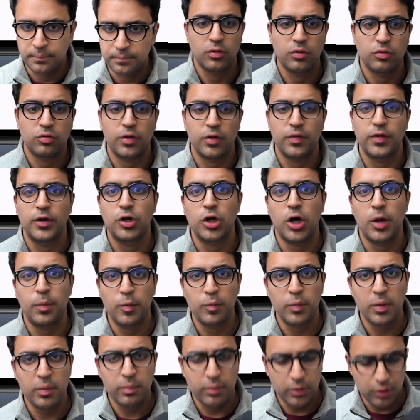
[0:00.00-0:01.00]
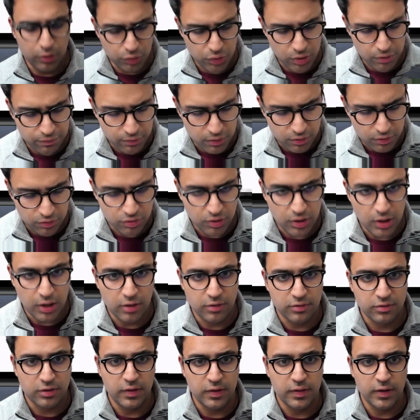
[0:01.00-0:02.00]
So at the top of my build UI function, I'll
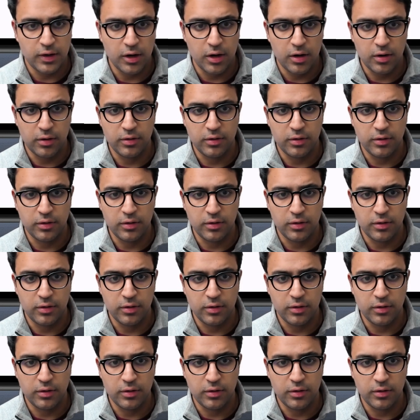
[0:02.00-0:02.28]
say that I'll